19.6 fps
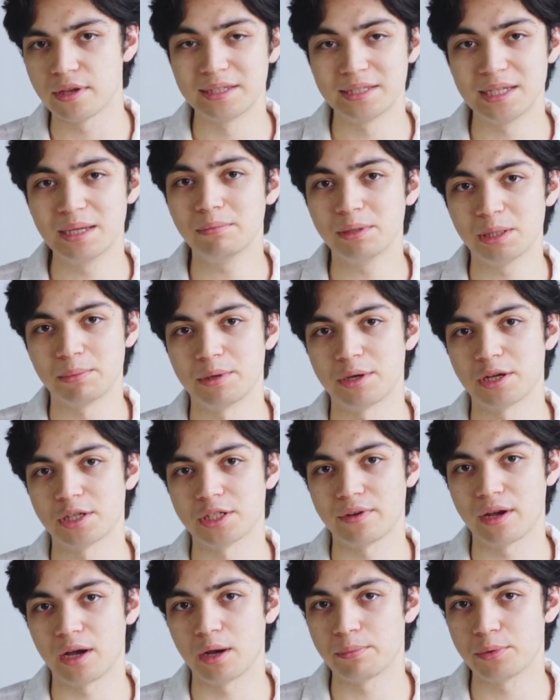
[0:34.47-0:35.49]
simply because
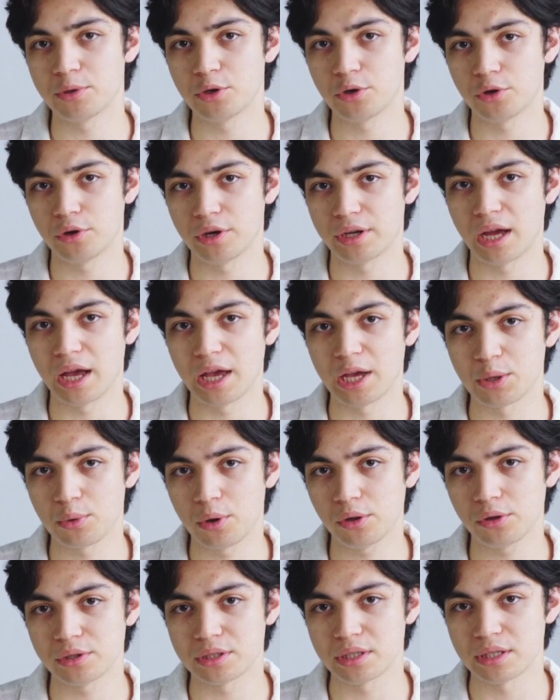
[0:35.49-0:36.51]
of how pure and high
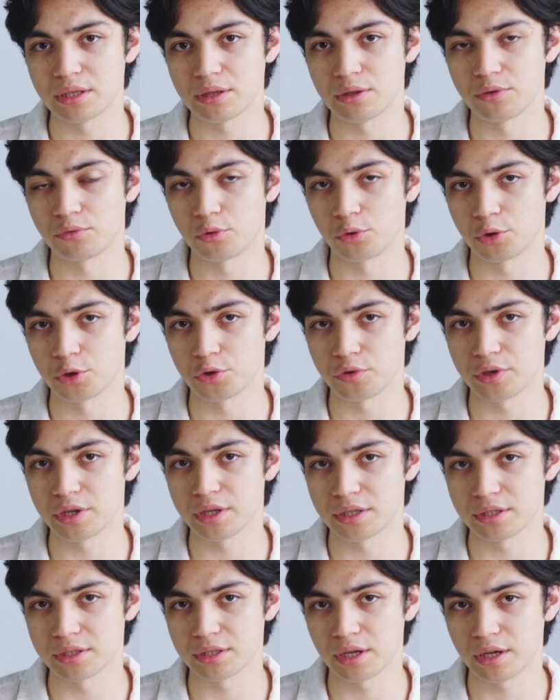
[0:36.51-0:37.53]
quality the raw
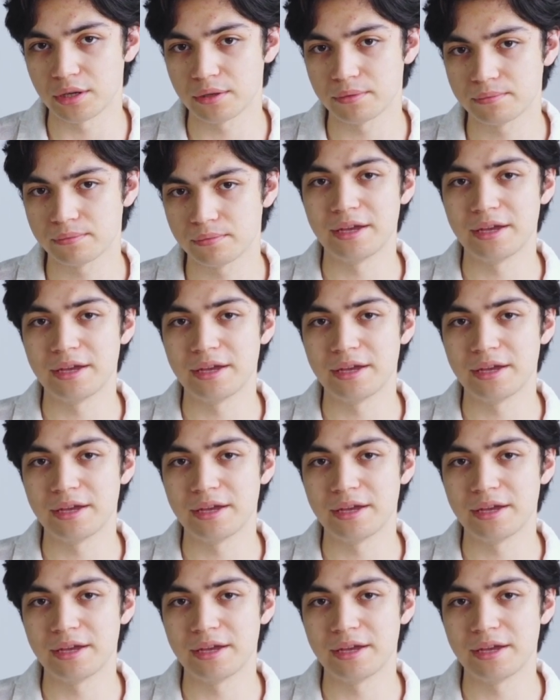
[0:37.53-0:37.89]
ingredients are.